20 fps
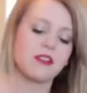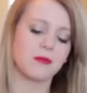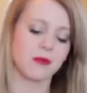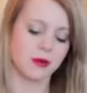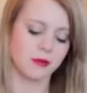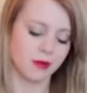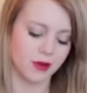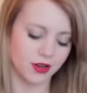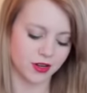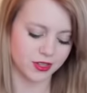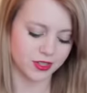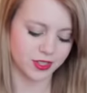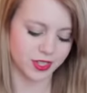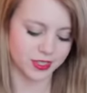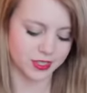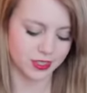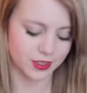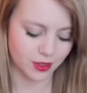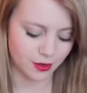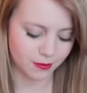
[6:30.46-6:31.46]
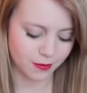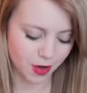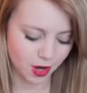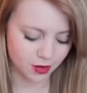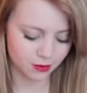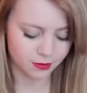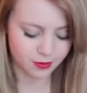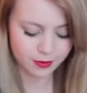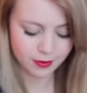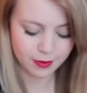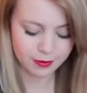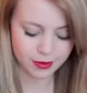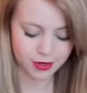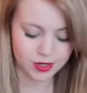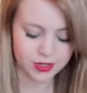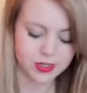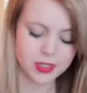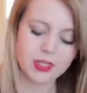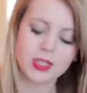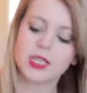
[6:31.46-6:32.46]
in my purse that's in the bottom of my
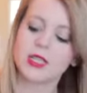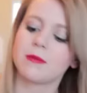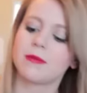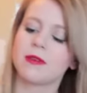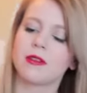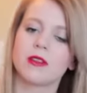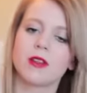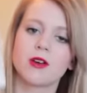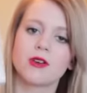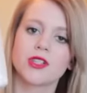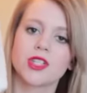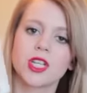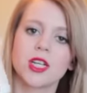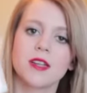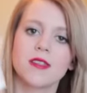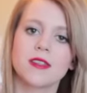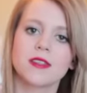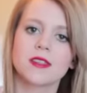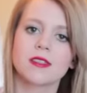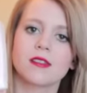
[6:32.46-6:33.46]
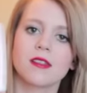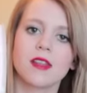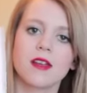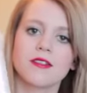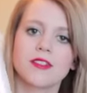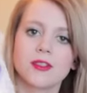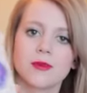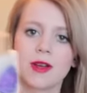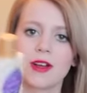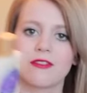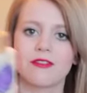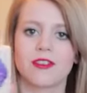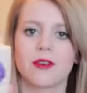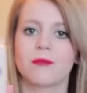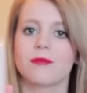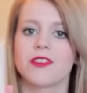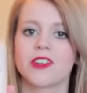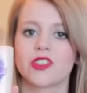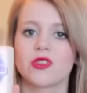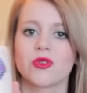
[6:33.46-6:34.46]
purse. I keep a lotion, and this is Love Spell
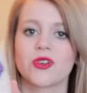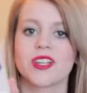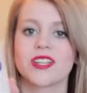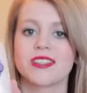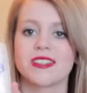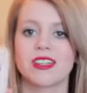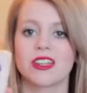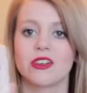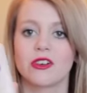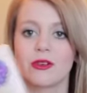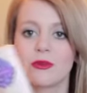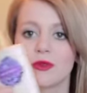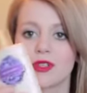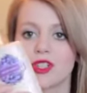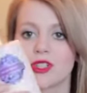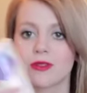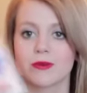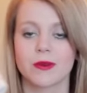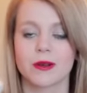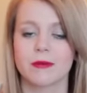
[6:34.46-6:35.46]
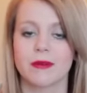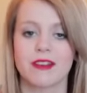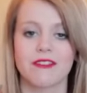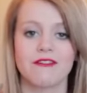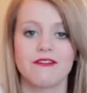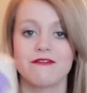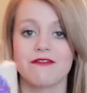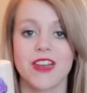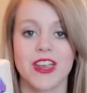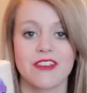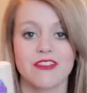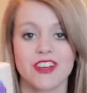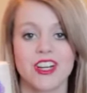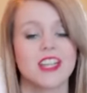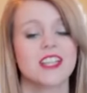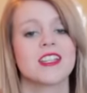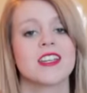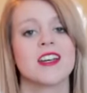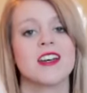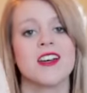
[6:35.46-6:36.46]
from Victoria's Secret, which is one of my
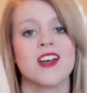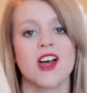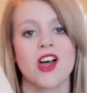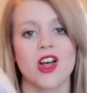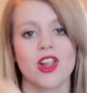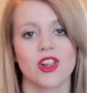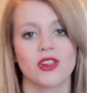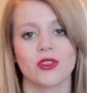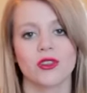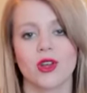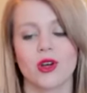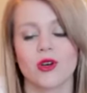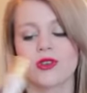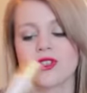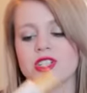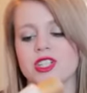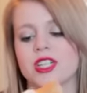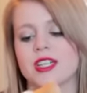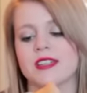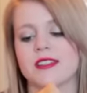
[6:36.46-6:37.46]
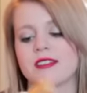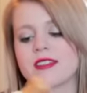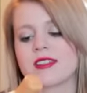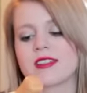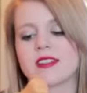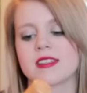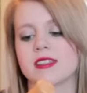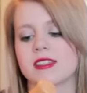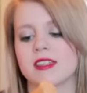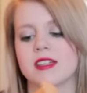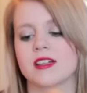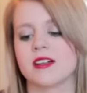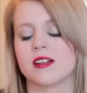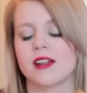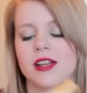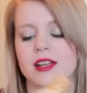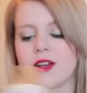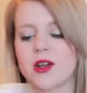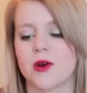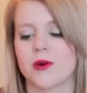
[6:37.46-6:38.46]
favorite lotions still.
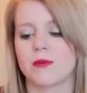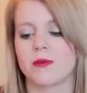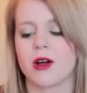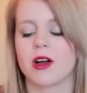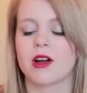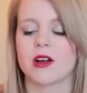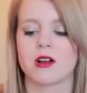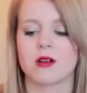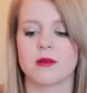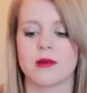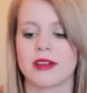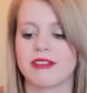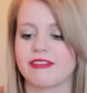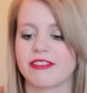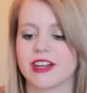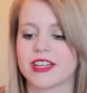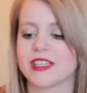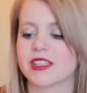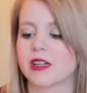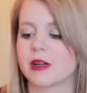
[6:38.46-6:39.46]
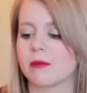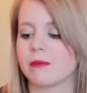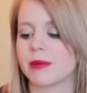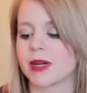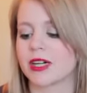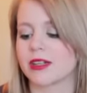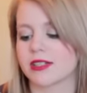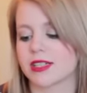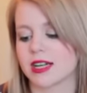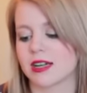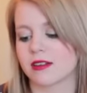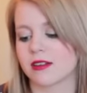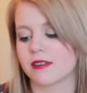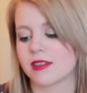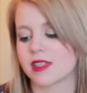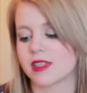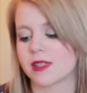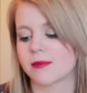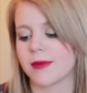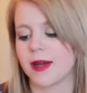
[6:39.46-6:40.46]
I know all my friends are burnt out on
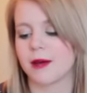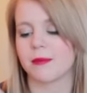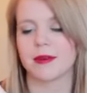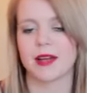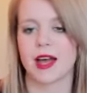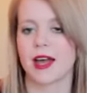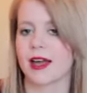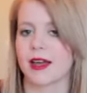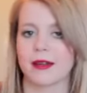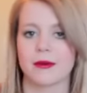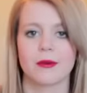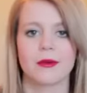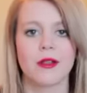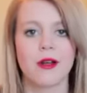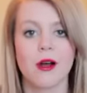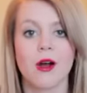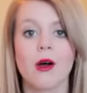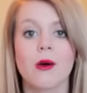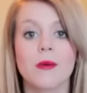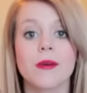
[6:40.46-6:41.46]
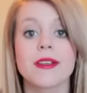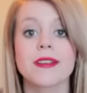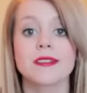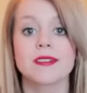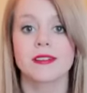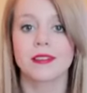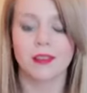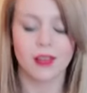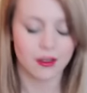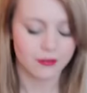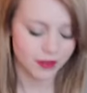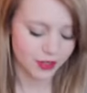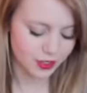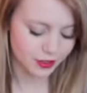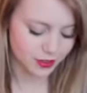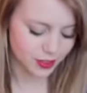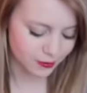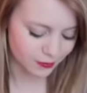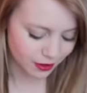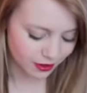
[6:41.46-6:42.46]
the smell, but I will always love it.
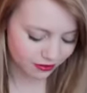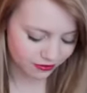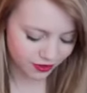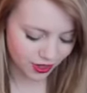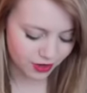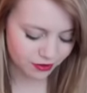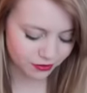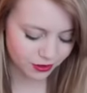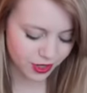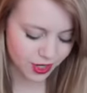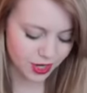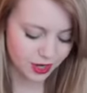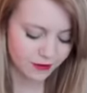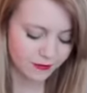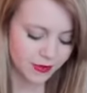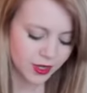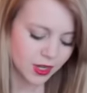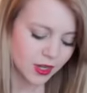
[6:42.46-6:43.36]
It's my favorite.